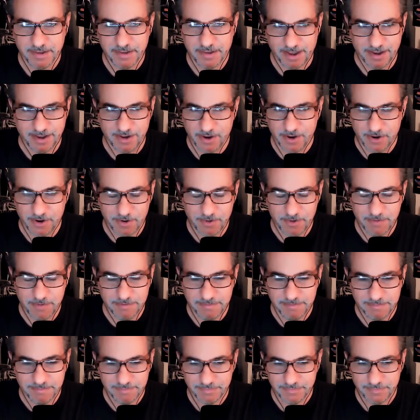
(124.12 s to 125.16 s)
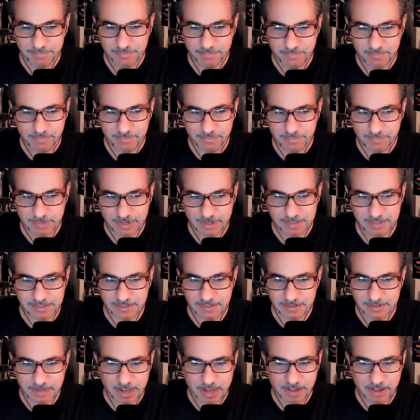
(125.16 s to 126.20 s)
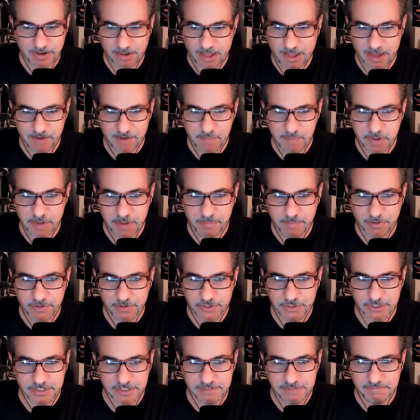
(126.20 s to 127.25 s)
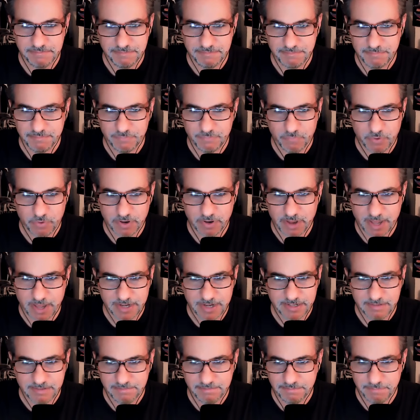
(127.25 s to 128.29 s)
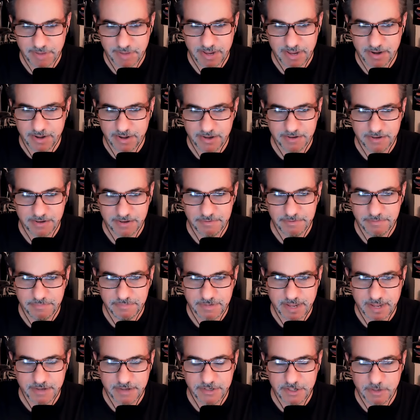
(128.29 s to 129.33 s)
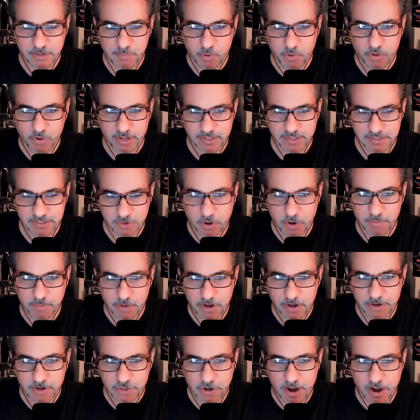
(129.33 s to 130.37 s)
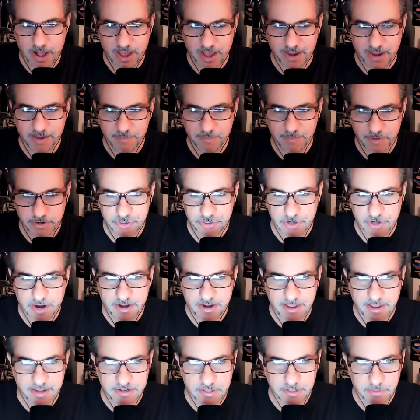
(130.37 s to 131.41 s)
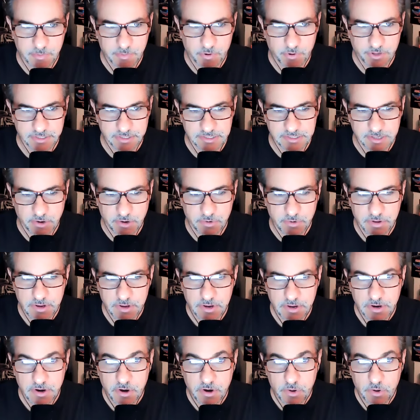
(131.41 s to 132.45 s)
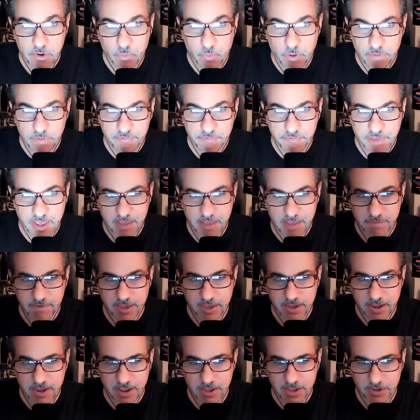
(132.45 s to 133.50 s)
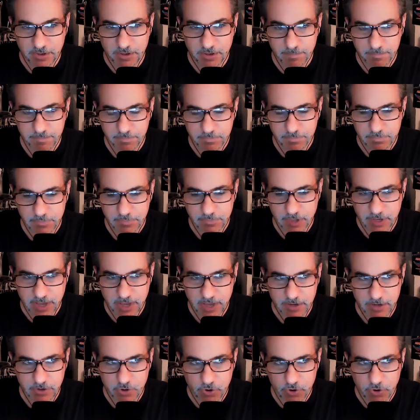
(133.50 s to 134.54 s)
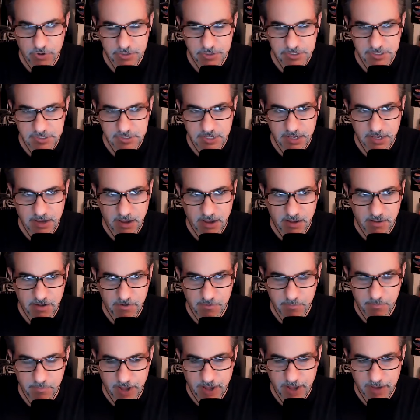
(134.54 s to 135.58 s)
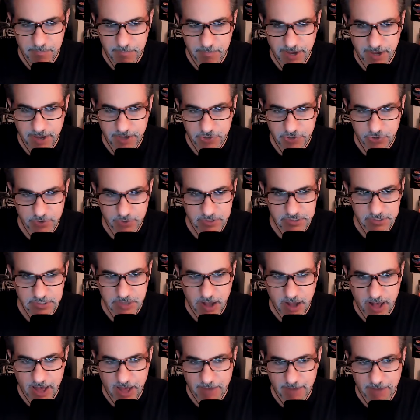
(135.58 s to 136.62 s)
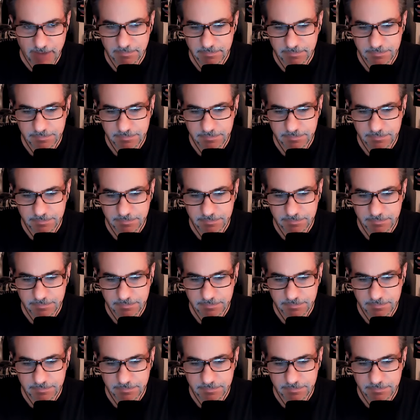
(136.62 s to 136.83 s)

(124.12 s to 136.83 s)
I know it. A lot of people just would like me to get to the point. So I'm going to try to get to the point. So Wolfgang Van Halen, again, courtesy of my patron, Scott,